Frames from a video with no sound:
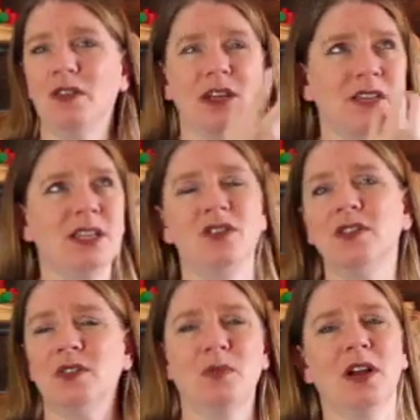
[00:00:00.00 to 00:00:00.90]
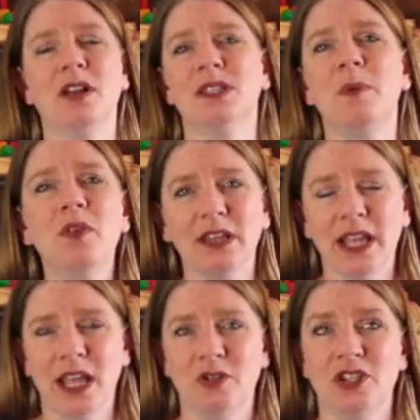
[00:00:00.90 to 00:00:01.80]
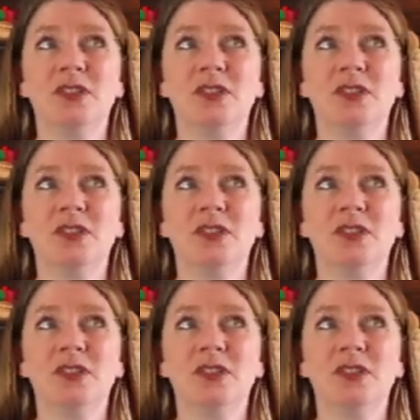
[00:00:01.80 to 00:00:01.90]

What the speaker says: continuing to work on spoken language.